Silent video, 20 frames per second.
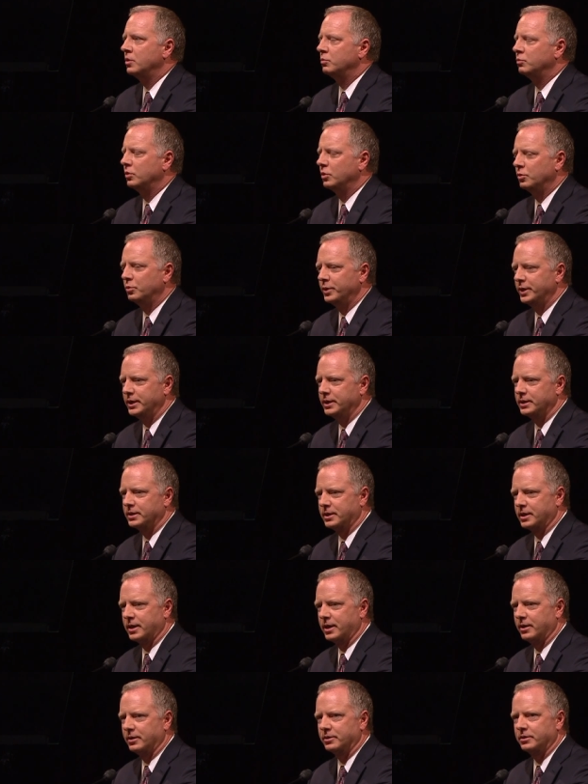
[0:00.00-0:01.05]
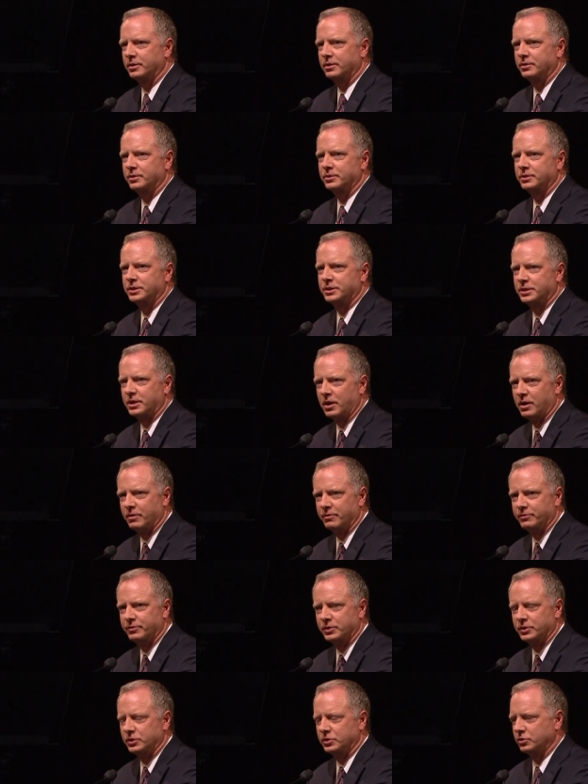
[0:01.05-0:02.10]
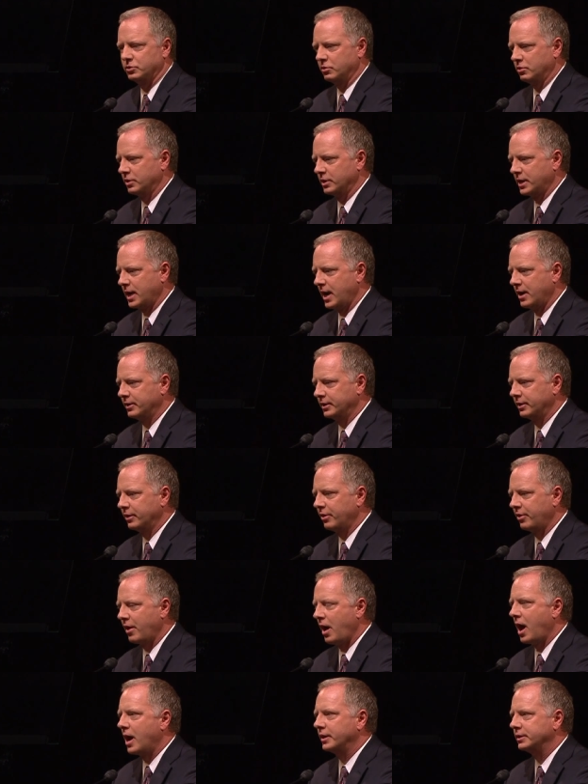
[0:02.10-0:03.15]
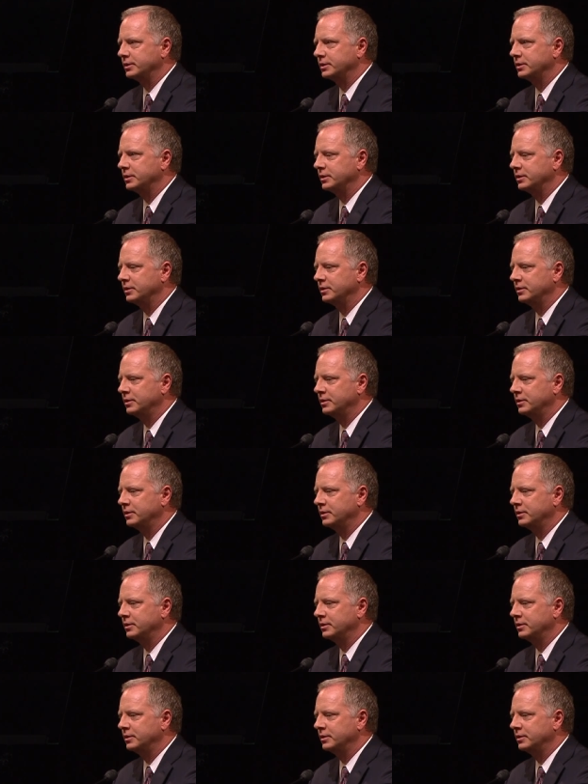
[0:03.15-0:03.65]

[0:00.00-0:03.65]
will we encounter selfish or doubting thoughts?